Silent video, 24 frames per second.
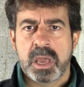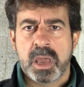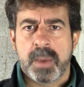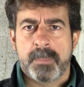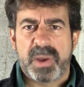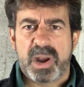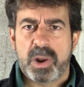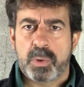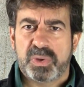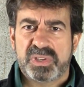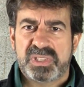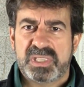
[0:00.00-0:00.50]

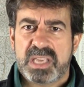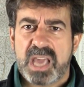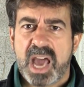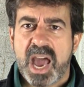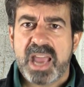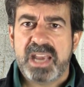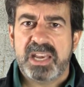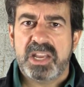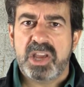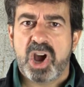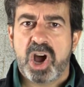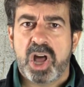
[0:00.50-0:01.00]
but it was the
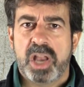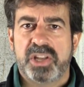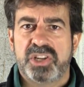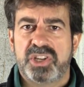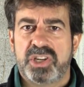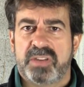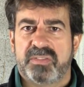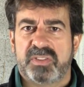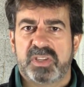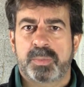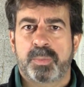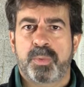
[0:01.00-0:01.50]

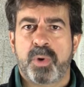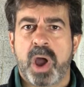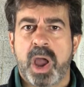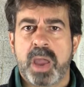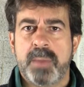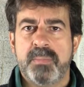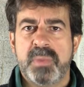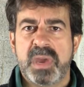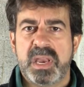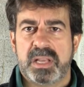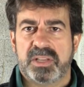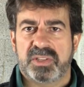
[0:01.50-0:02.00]
ideology of his
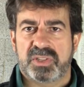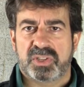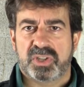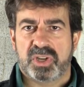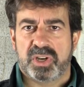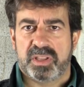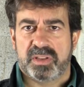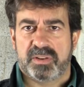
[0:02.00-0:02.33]
prime minister